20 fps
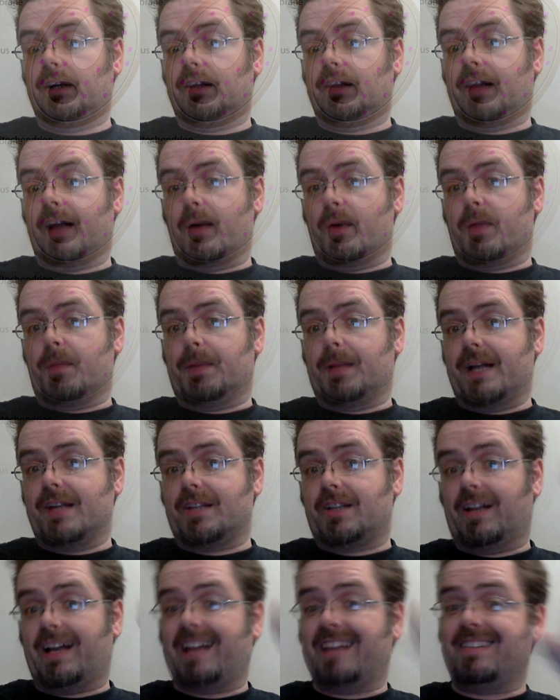like with the plant
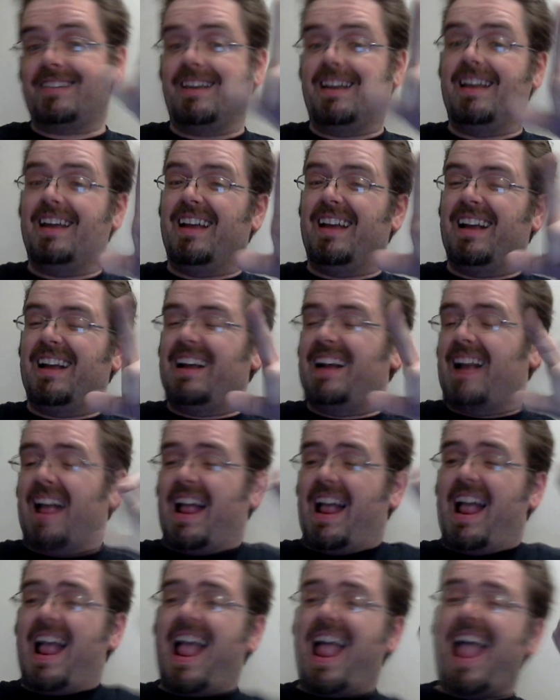cell. And
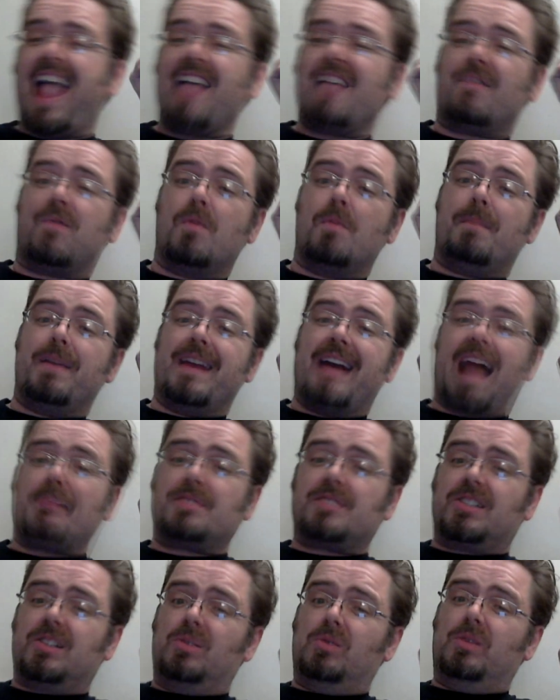if we're being
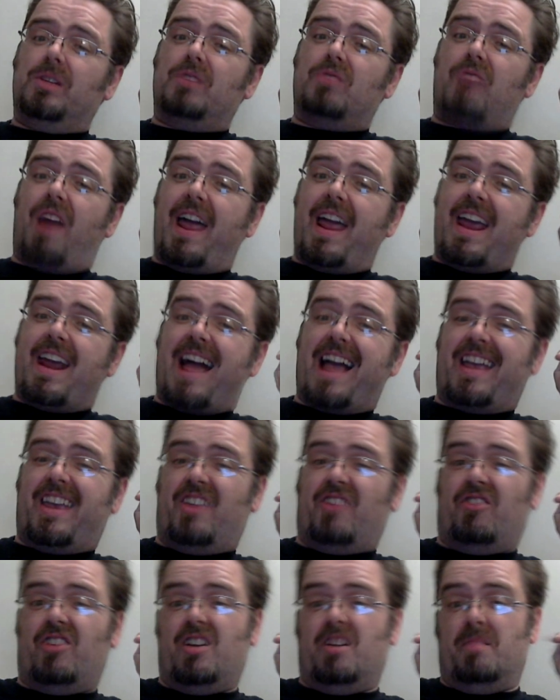absolutely right and
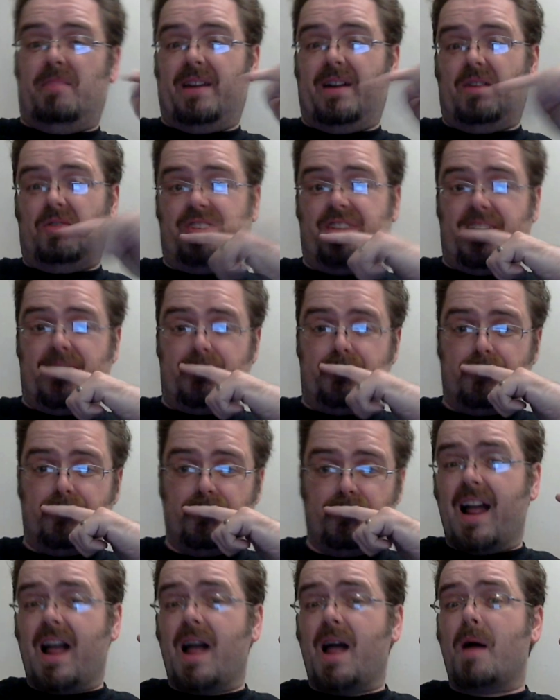accurate about it,
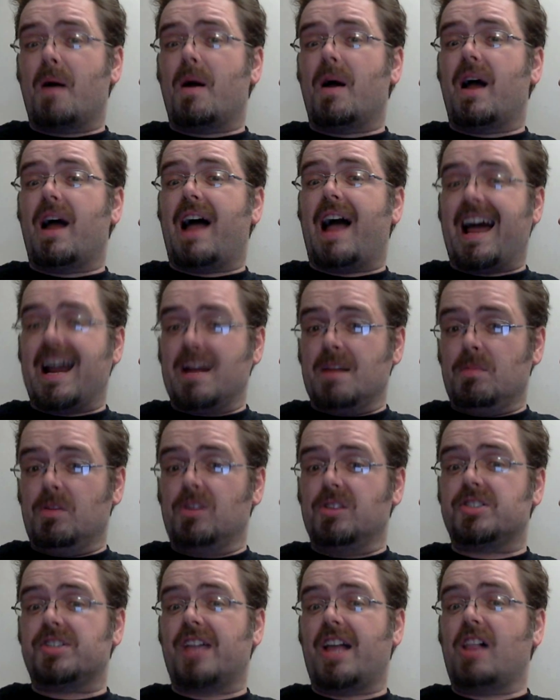
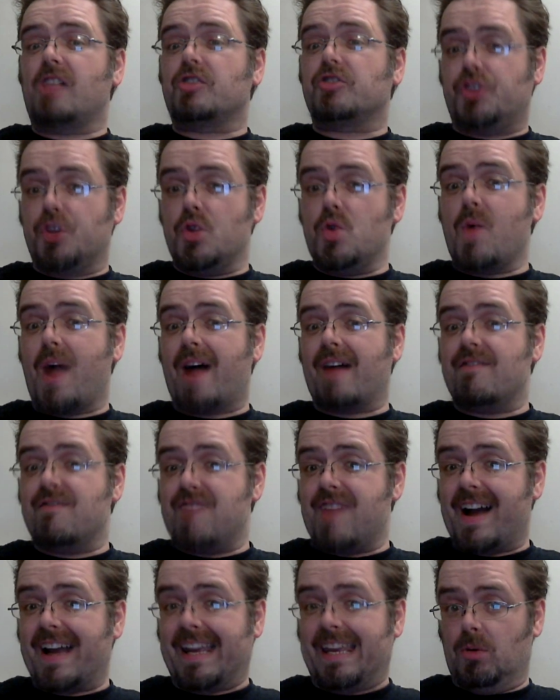animal cells do have
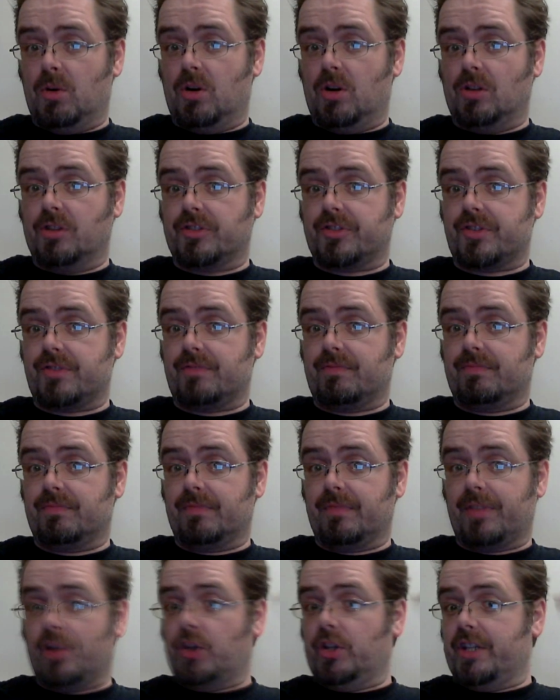vacuoles.
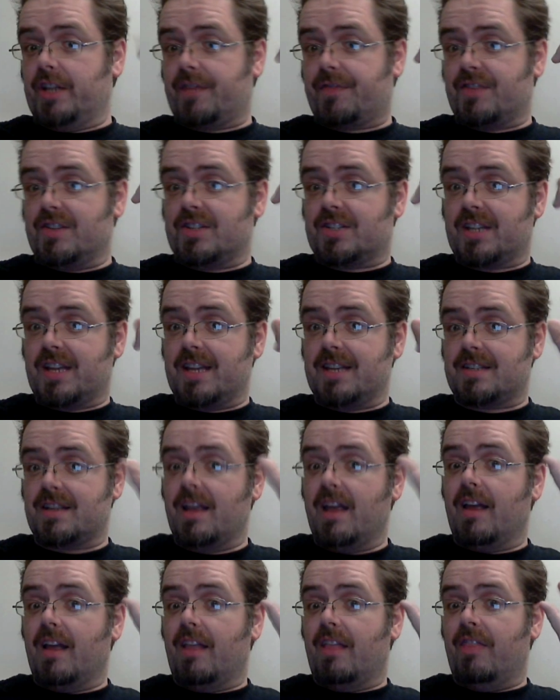The only difference is
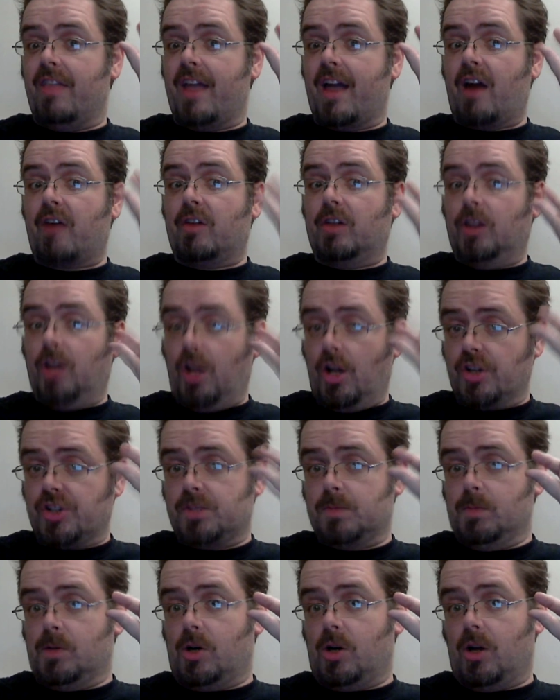they are a lot
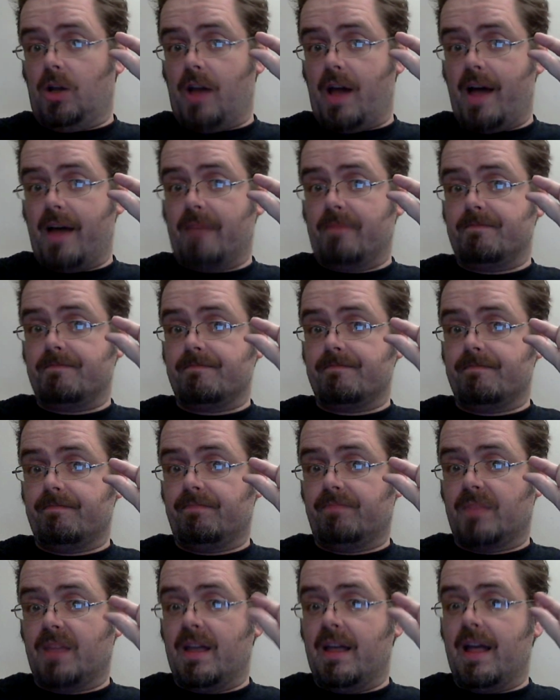smaller
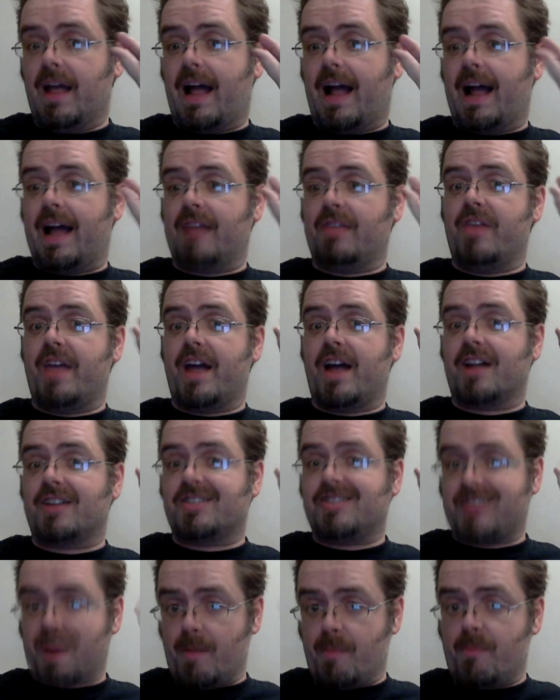and they are
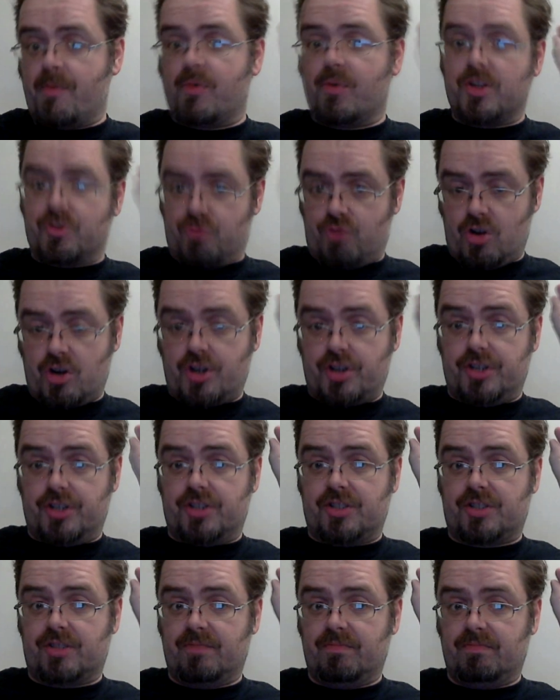temporary
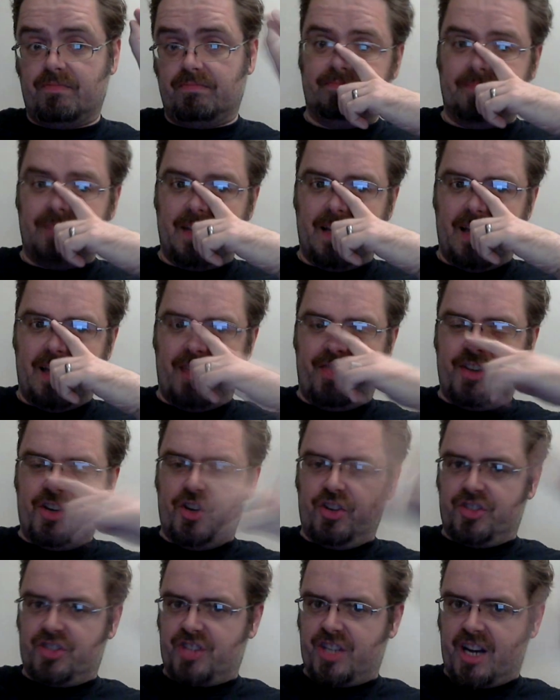structures. They
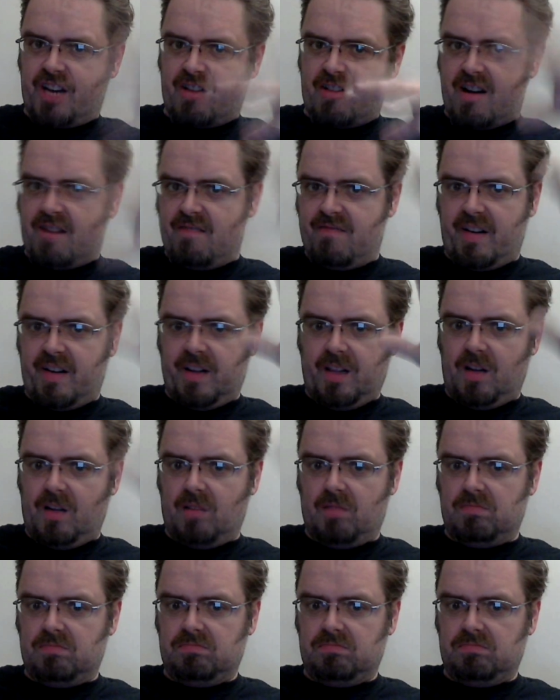don't stick around very long.